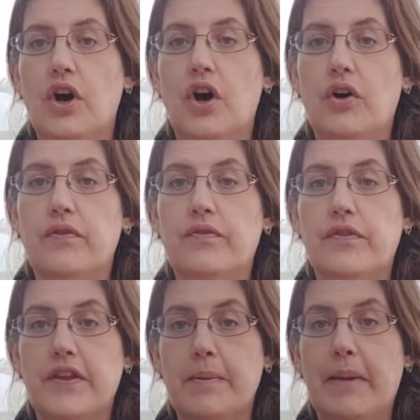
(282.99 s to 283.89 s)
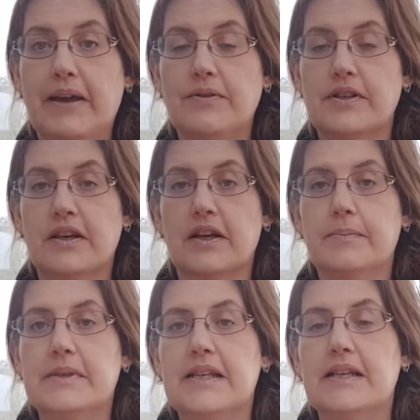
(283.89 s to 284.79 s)
of the amount that
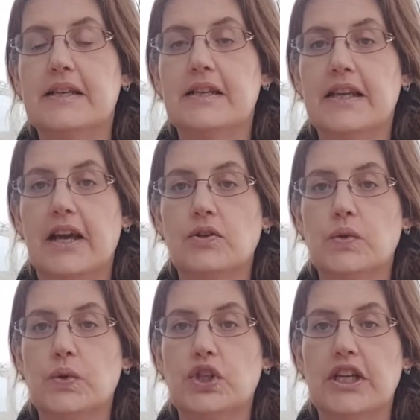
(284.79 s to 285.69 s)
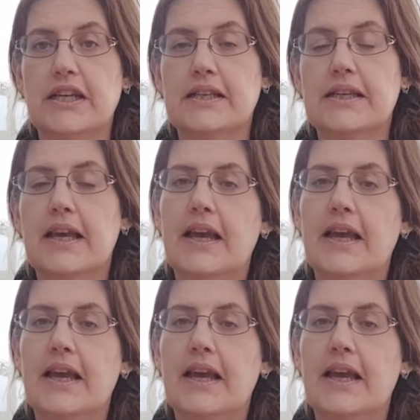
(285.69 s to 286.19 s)
comes in the actual sheet.